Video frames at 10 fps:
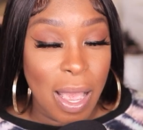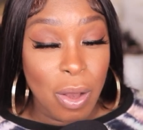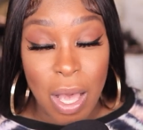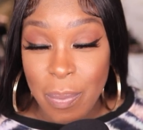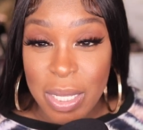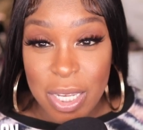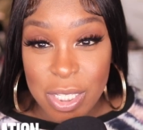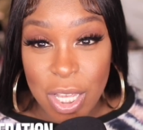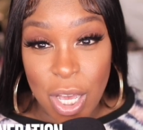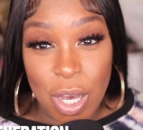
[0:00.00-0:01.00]
Now, a couple of
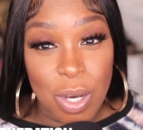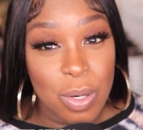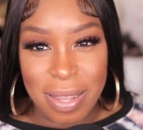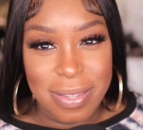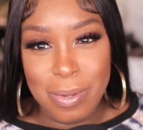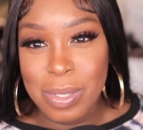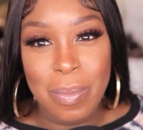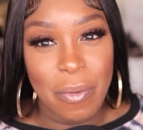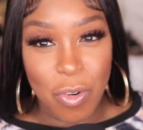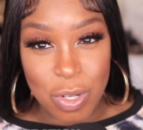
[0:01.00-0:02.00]
years ago, I think it was on
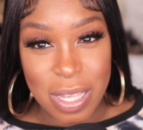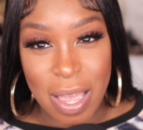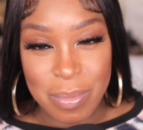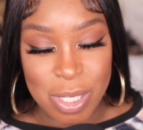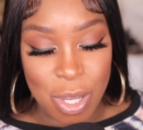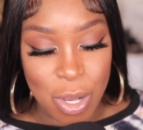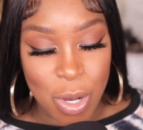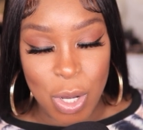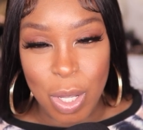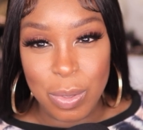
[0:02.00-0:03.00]
my first Amazon
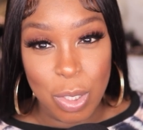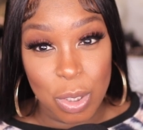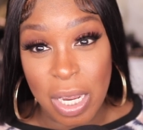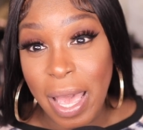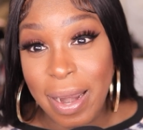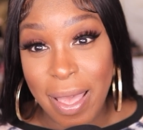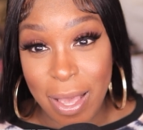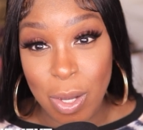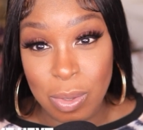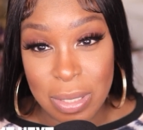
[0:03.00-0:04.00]
haul, I was told you I had an
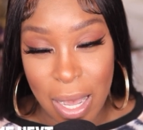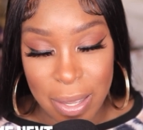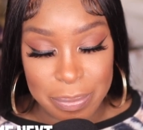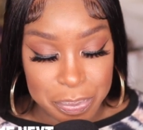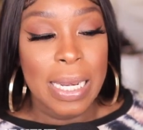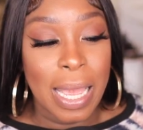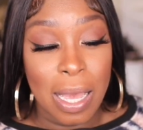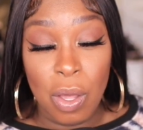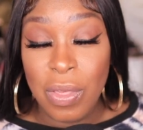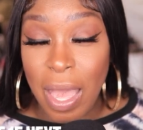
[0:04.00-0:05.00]
Echo Dot.
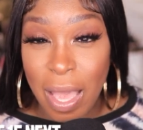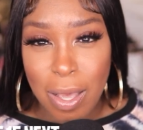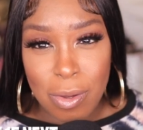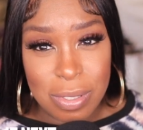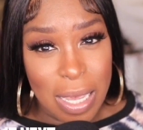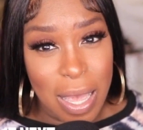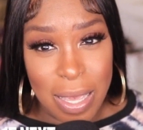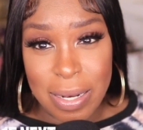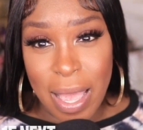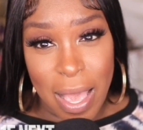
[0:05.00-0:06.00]
Now, the Echo Dot
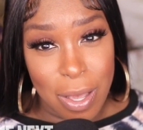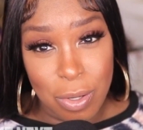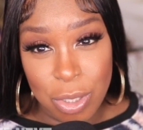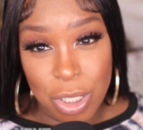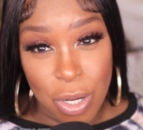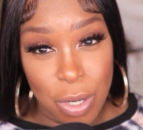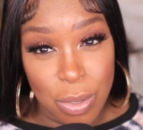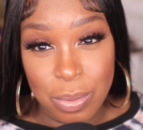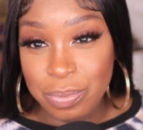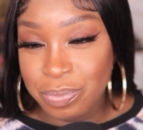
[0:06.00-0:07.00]
and the Echo
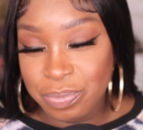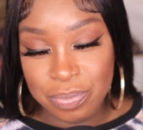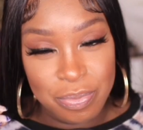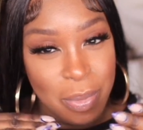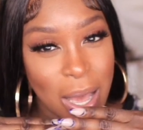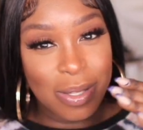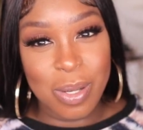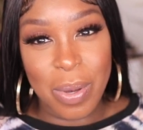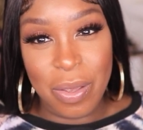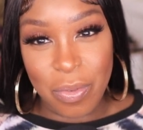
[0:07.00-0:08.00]
Show, miles
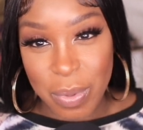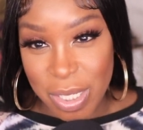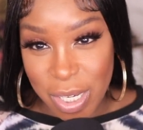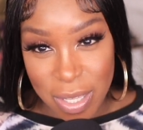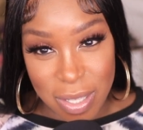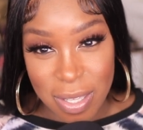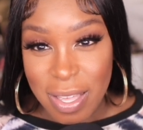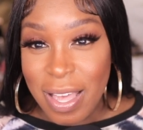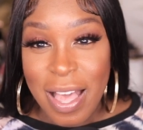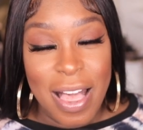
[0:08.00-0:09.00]
away from each other.
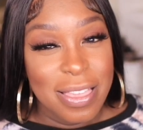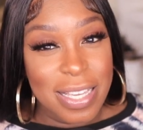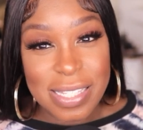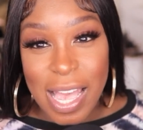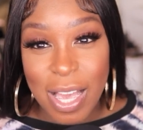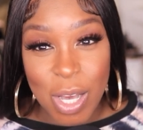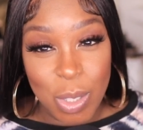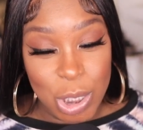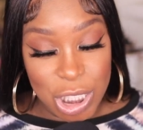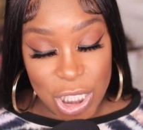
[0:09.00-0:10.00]
This
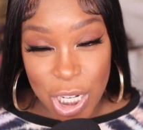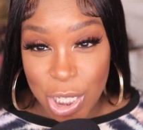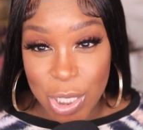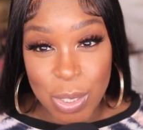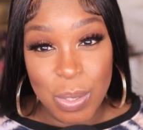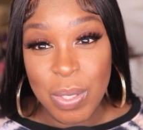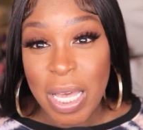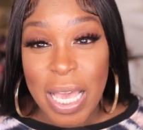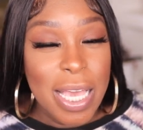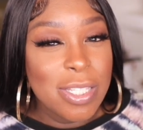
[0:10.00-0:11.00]
Echo Show
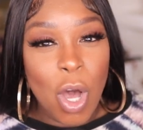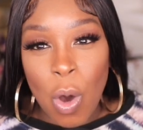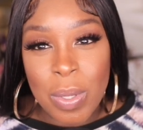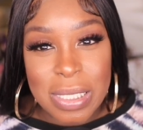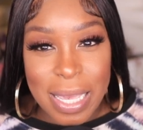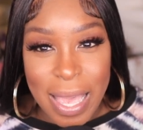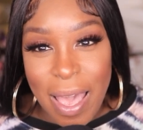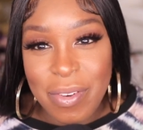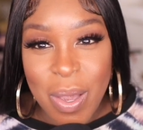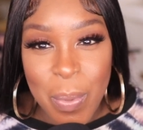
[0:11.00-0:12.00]
is almost like
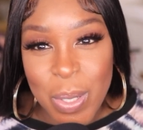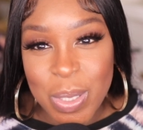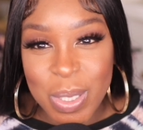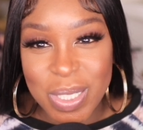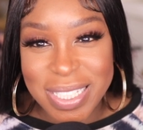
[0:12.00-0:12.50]
having a personal